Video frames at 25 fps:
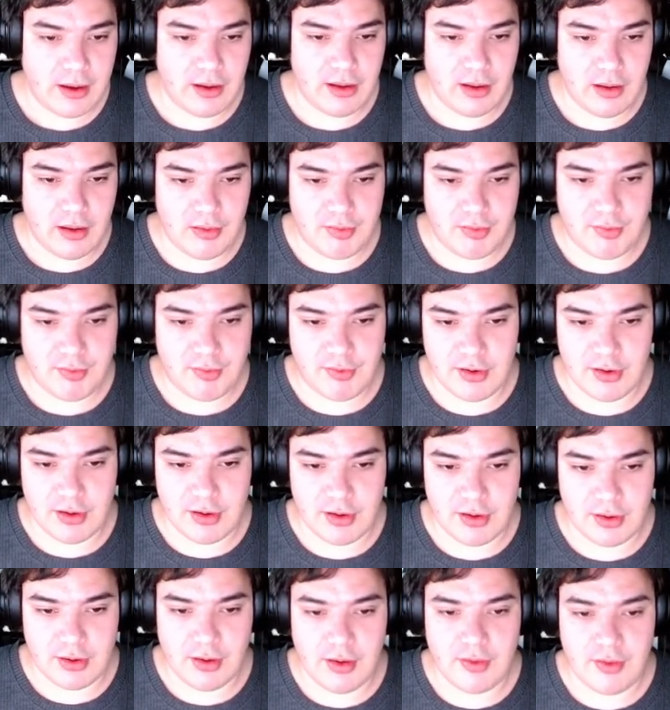is
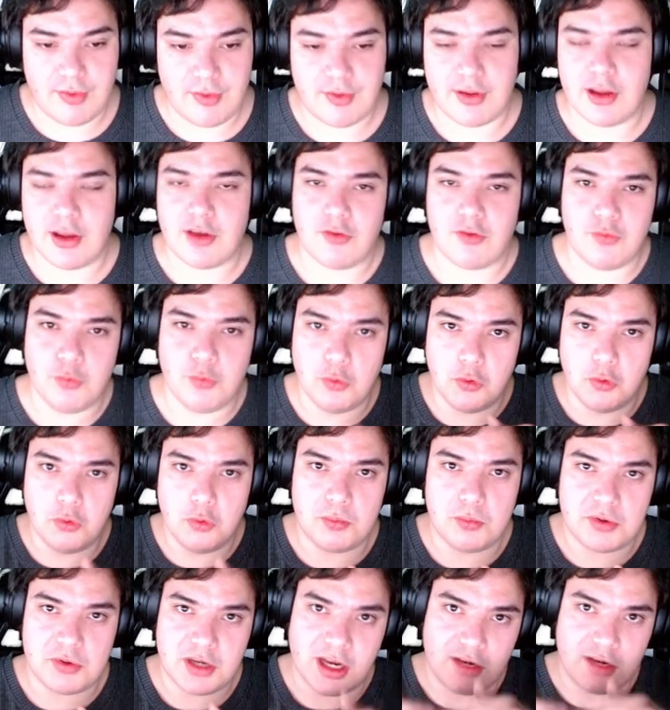the
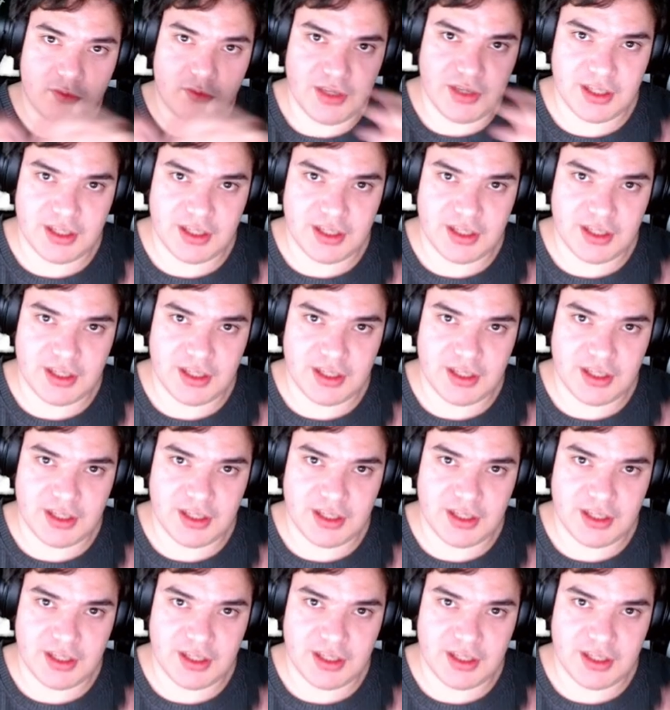group that we